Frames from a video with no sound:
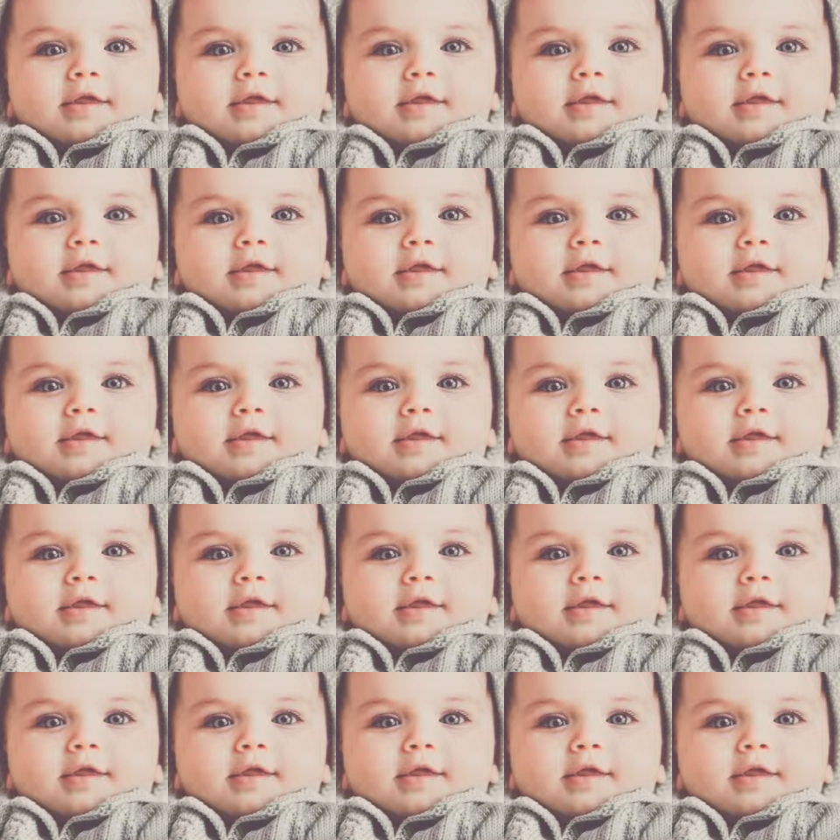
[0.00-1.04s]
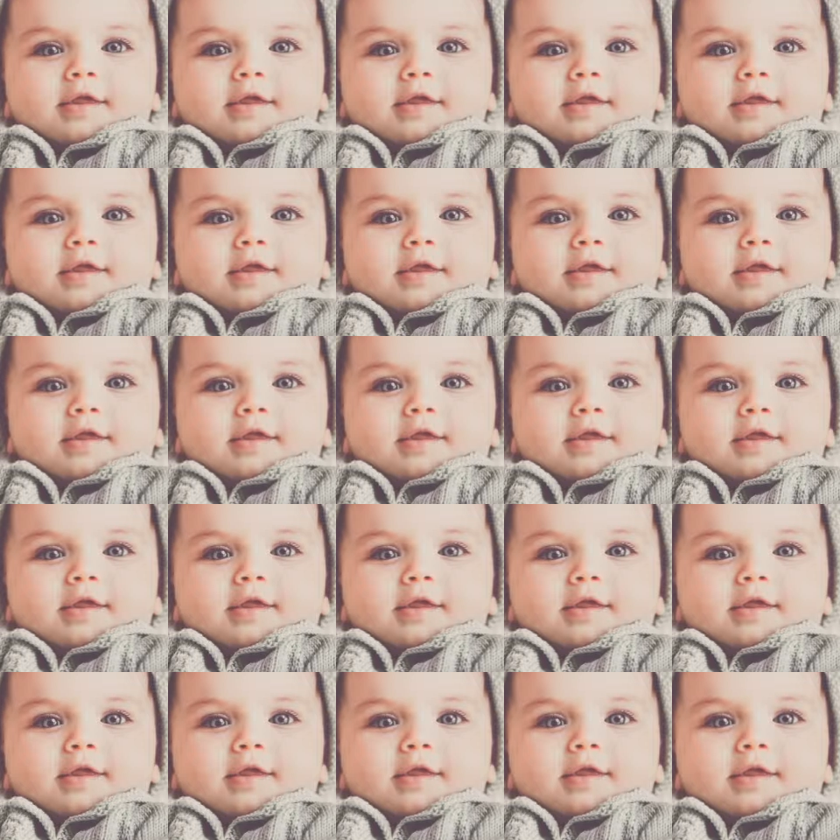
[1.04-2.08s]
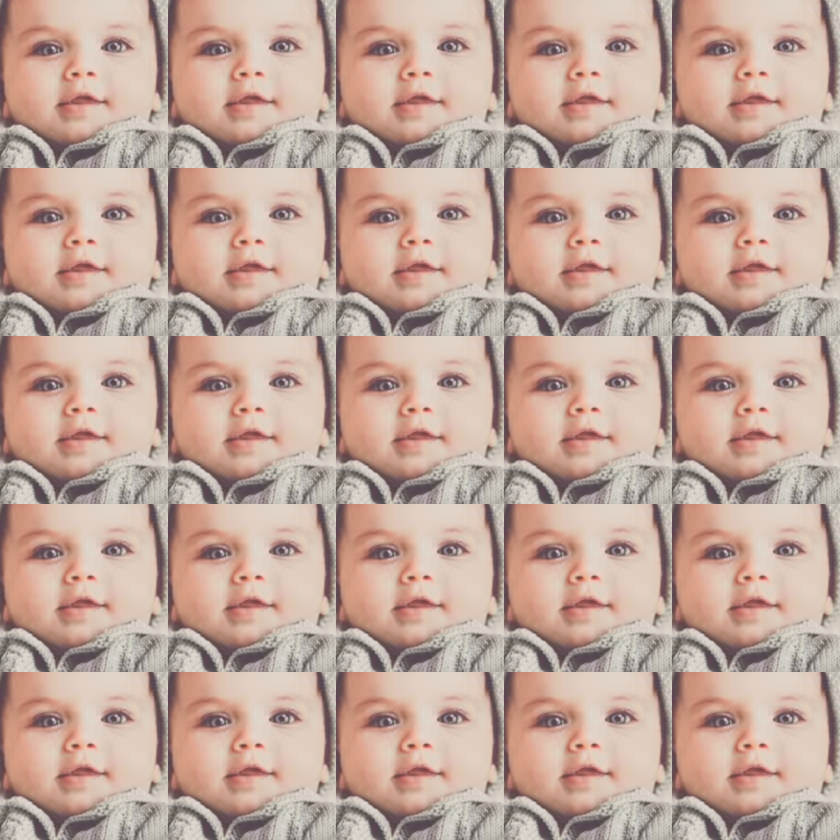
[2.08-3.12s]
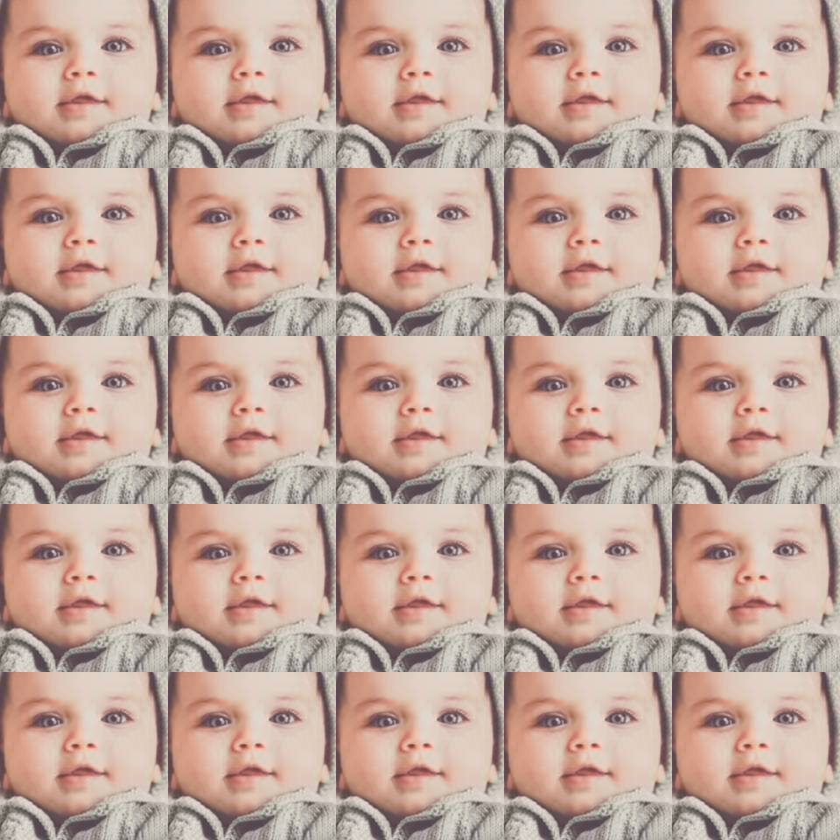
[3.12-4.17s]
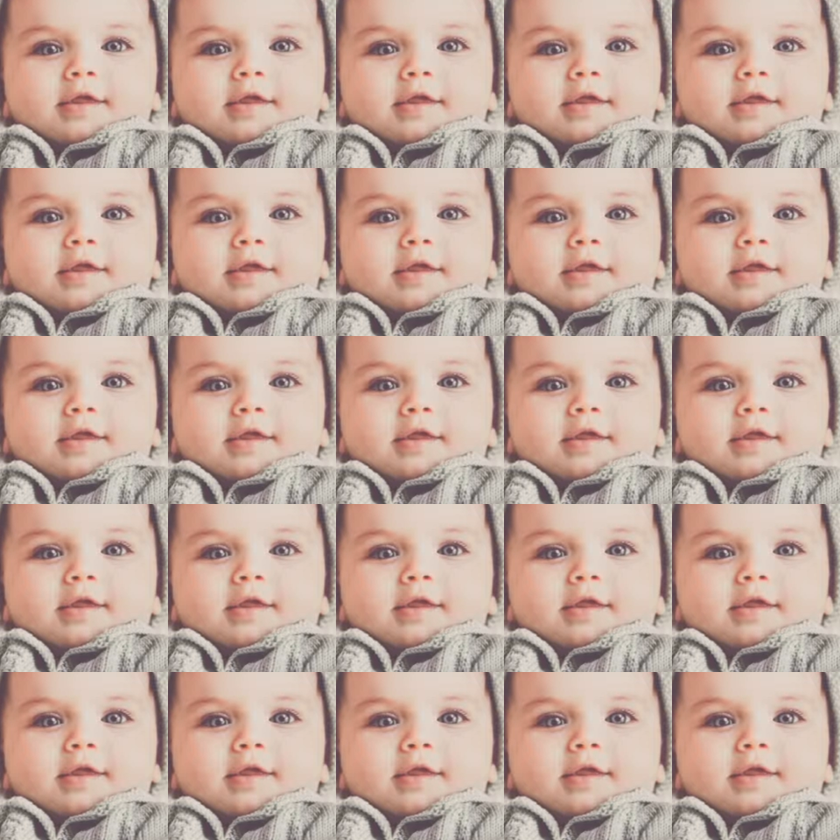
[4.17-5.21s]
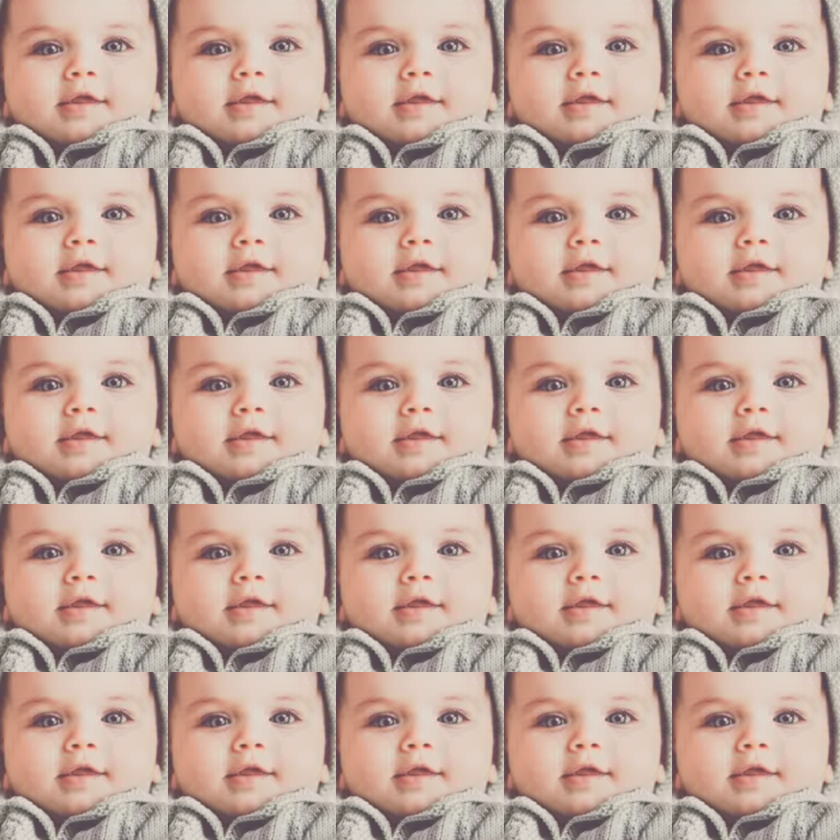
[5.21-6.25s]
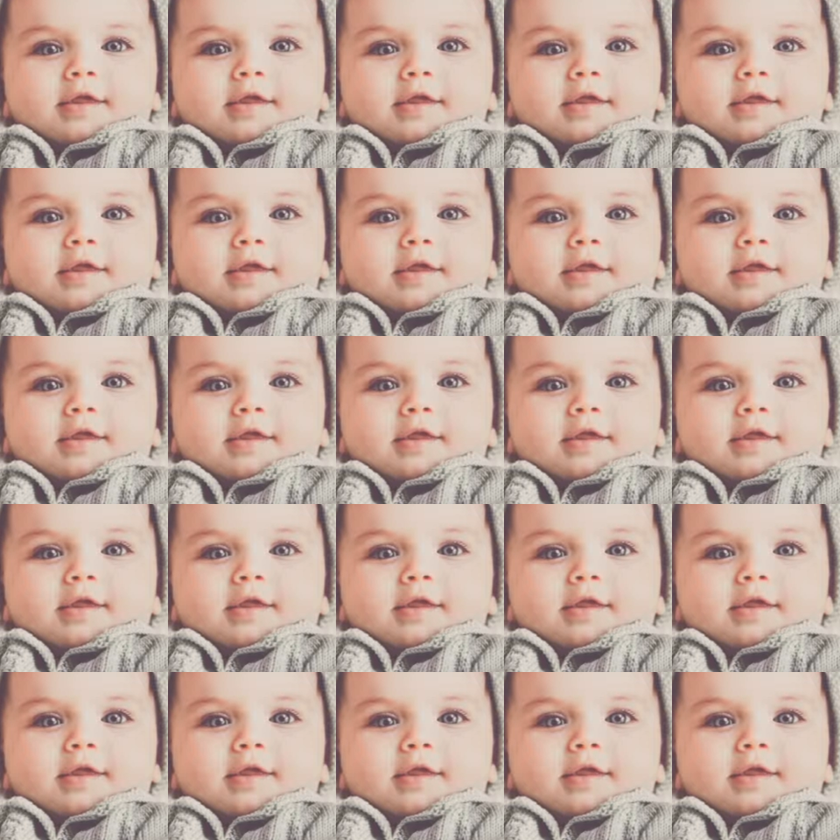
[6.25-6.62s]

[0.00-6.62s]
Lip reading: The face doesn't move, so there is nothing to read.